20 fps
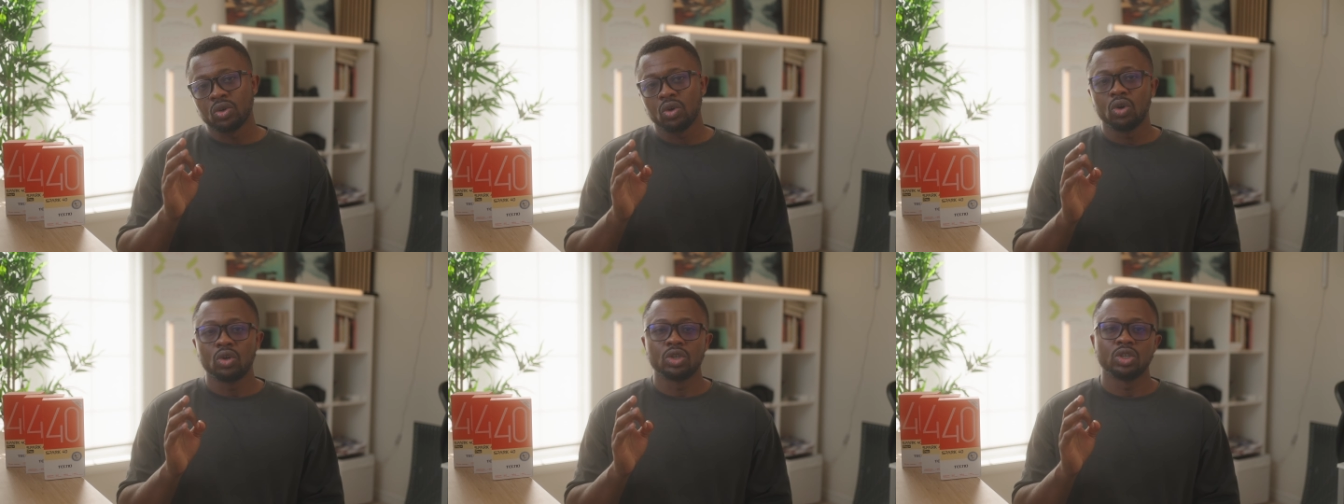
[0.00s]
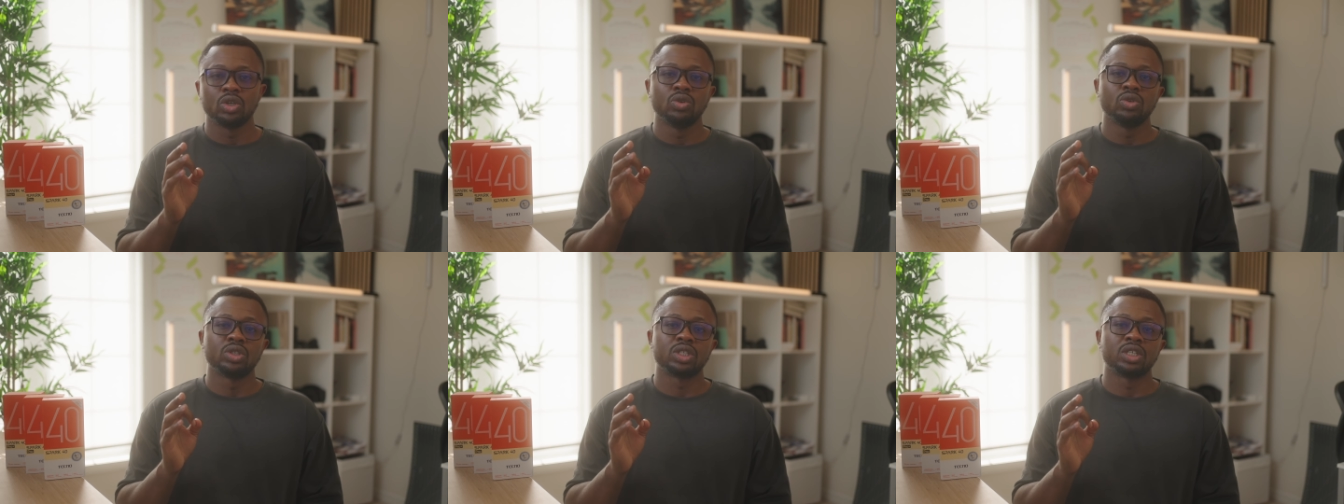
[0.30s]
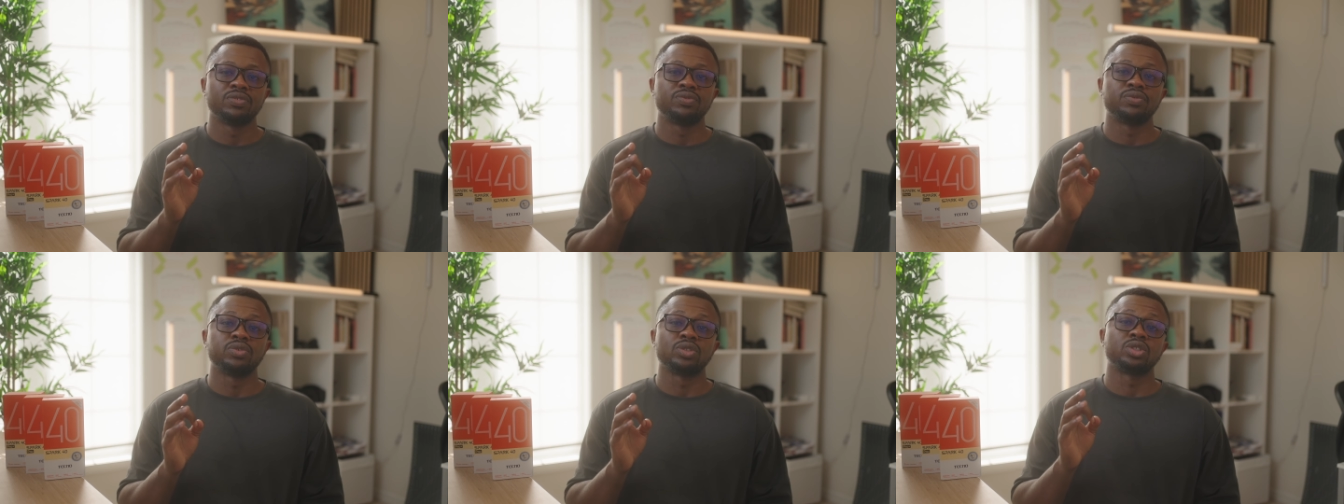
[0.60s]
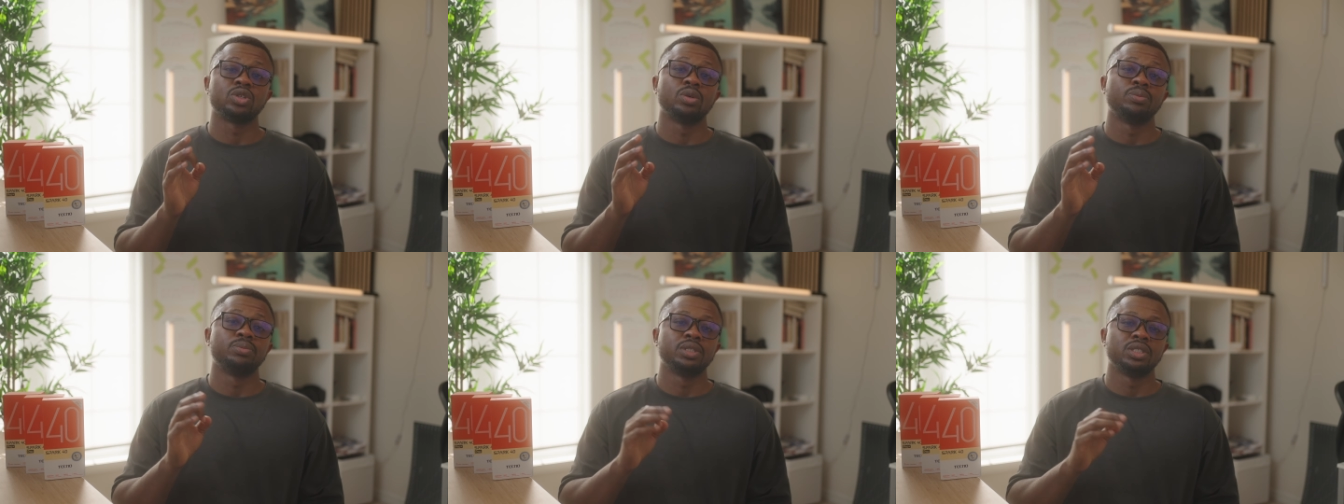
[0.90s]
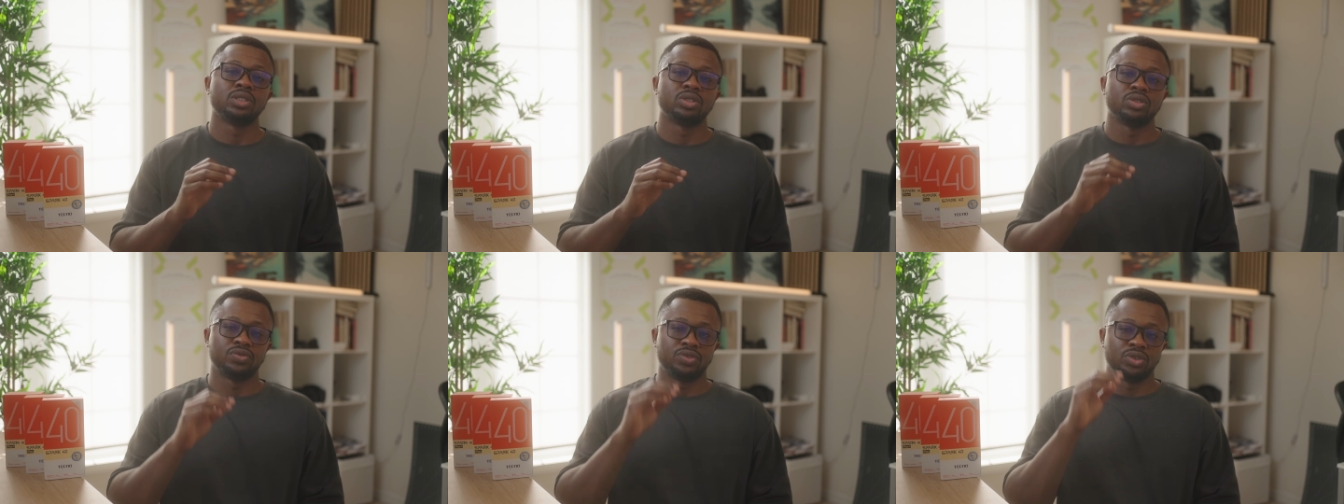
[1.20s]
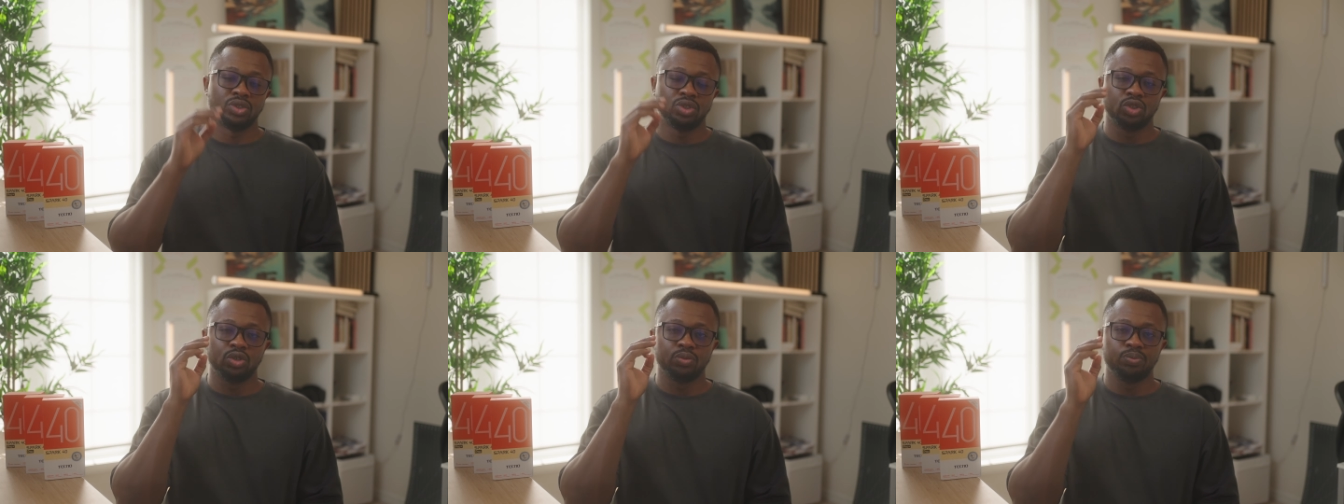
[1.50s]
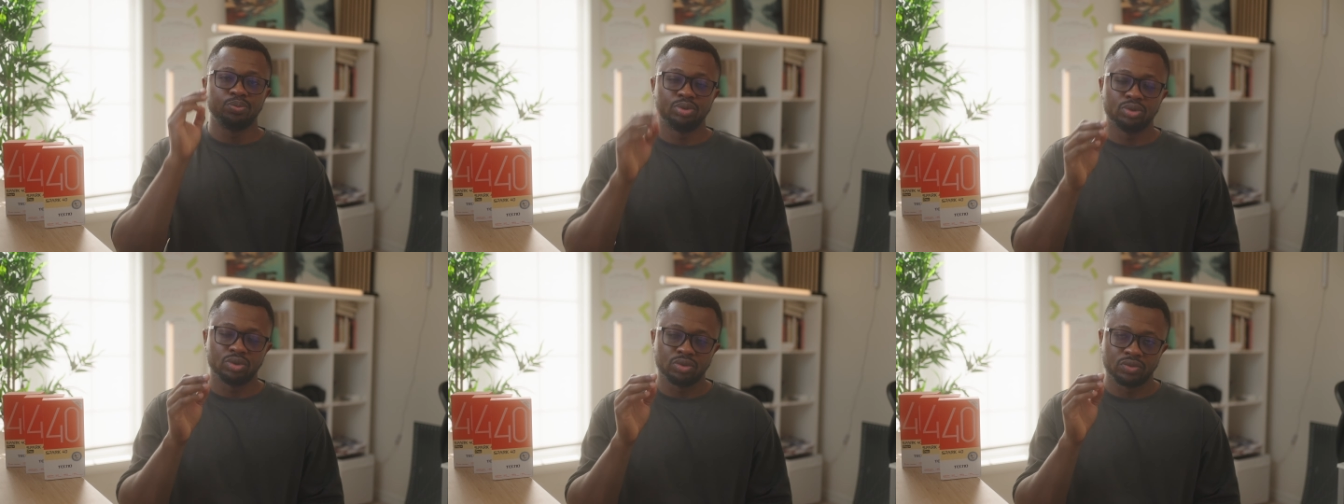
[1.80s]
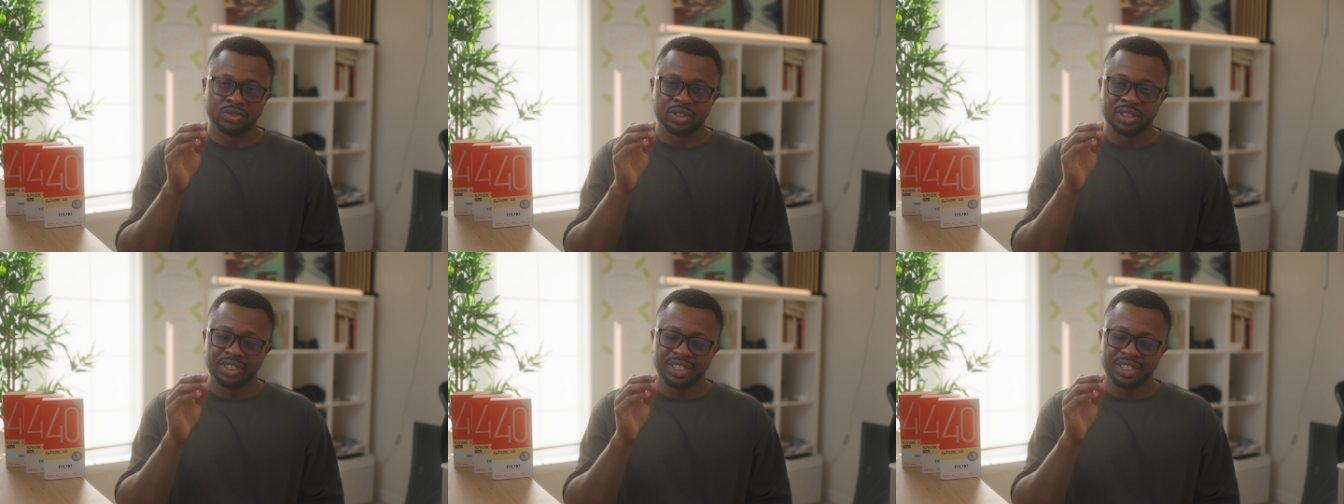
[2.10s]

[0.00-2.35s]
or you're looking for something to future proof?